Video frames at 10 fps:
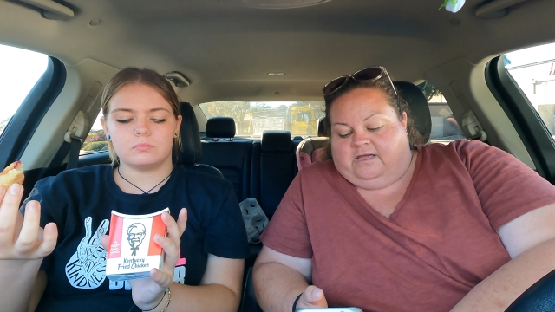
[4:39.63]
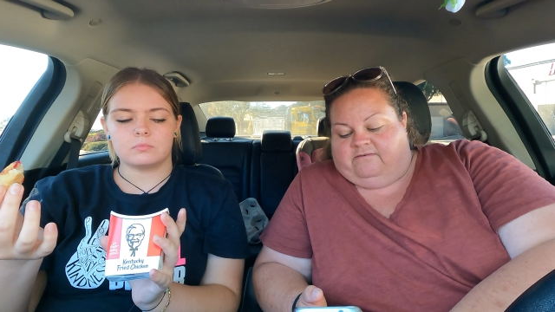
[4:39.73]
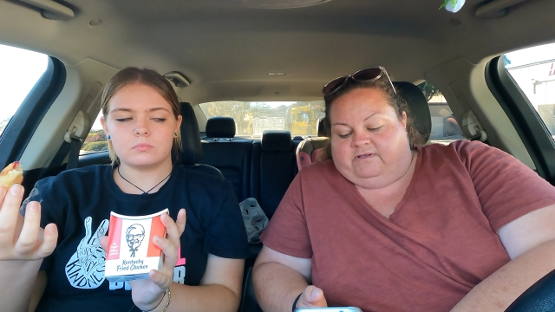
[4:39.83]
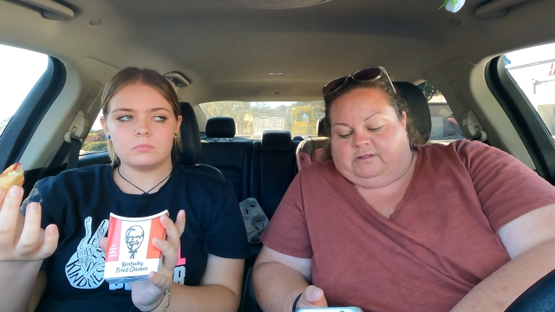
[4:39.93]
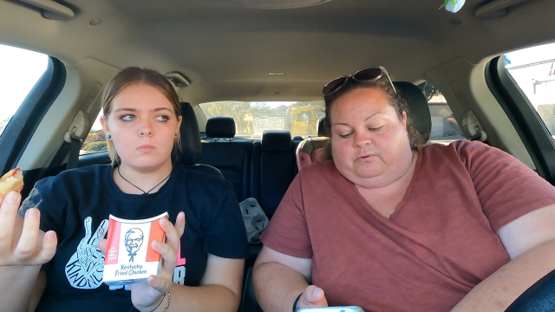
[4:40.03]

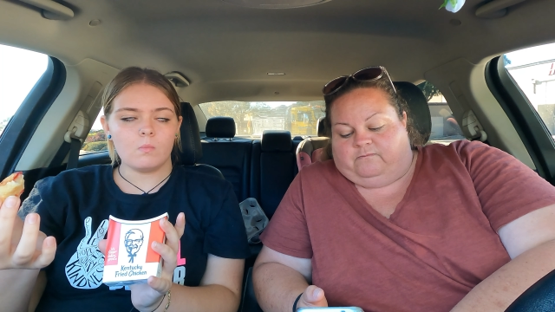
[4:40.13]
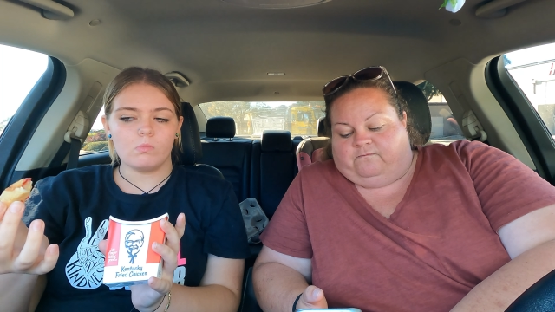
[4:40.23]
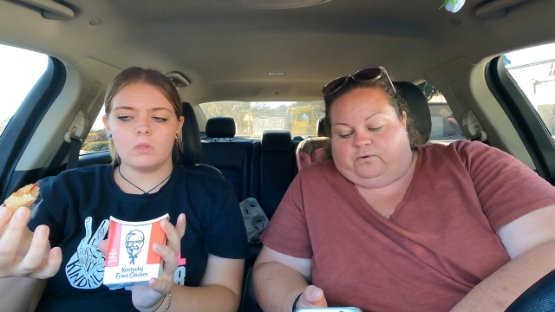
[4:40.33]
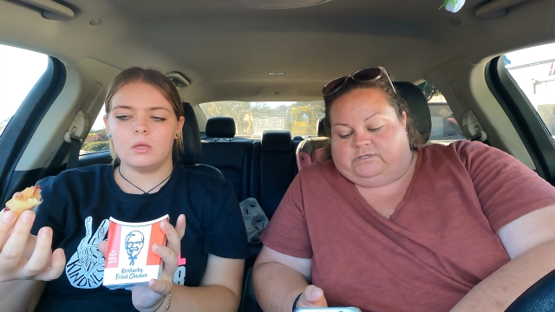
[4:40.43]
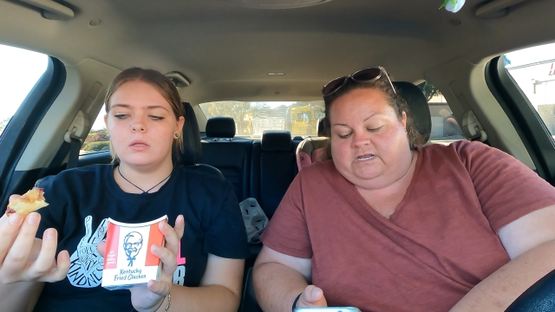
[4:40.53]
Speaker 1: Available in
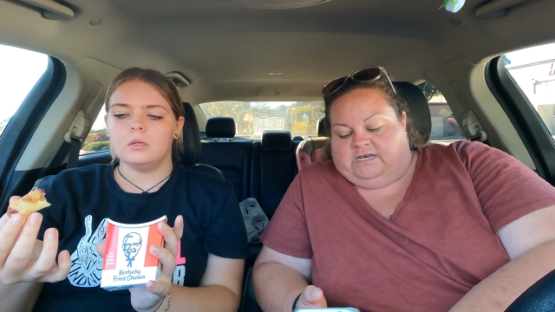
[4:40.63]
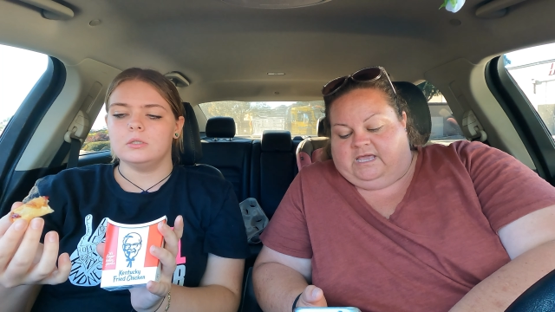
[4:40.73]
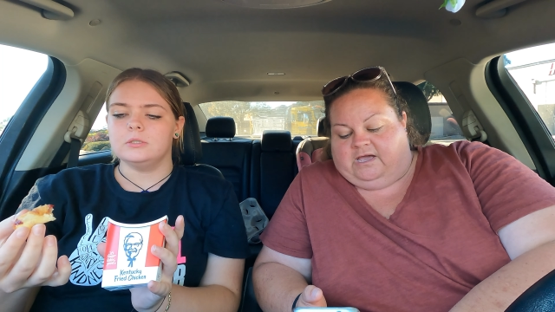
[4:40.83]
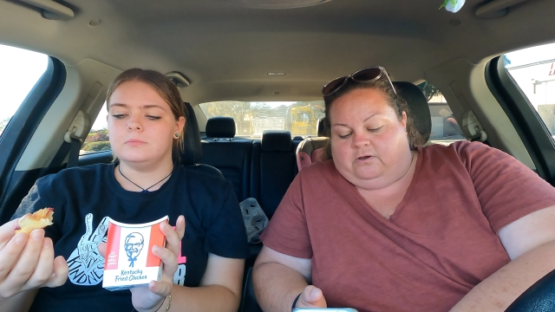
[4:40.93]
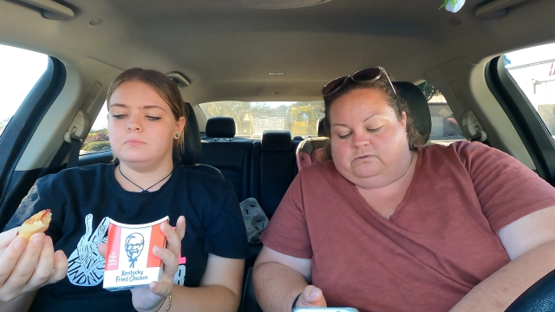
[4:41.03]
4 10
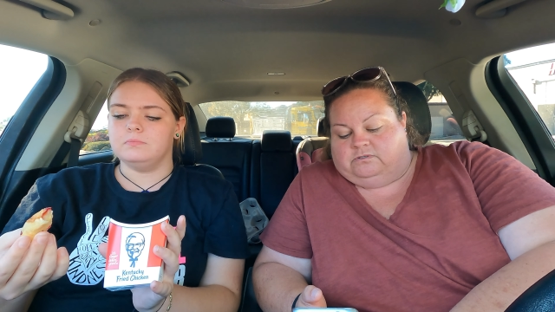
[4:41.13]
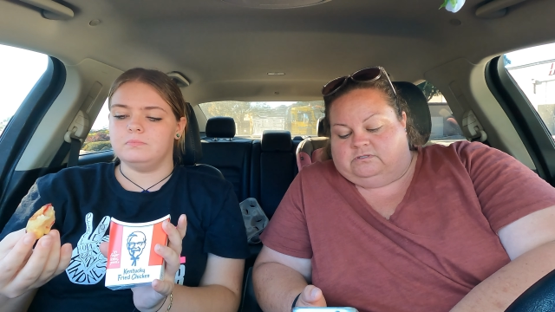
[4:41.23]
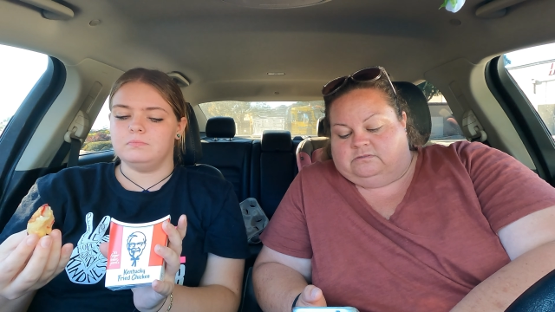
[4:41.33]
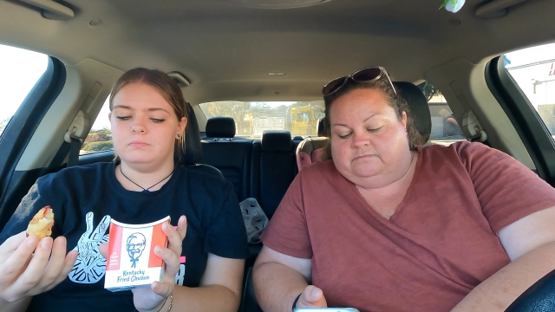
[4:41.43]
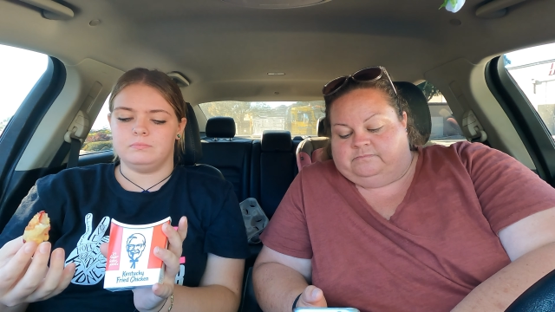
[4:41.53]

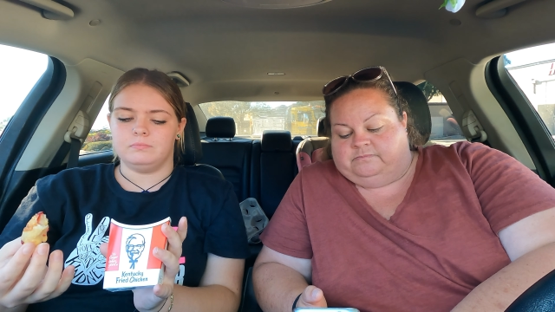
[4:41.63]
counts.